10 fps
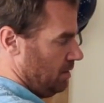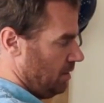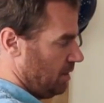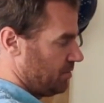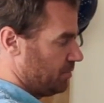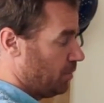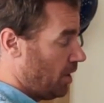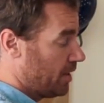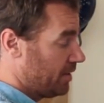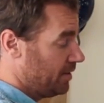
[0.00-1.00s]
Lots of
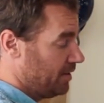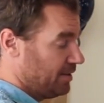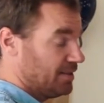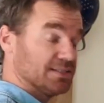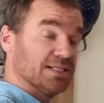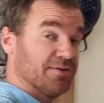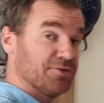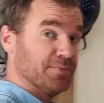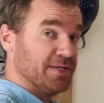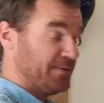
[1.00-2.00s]
water, it doesn't have
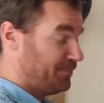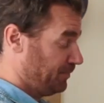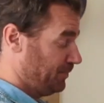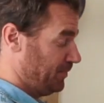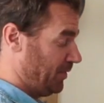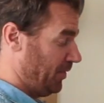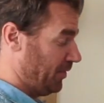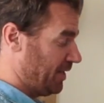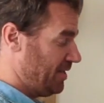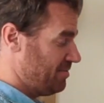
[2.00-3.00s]
to be
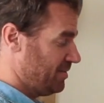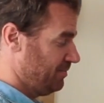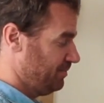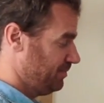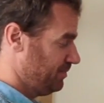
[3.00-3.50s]
all even.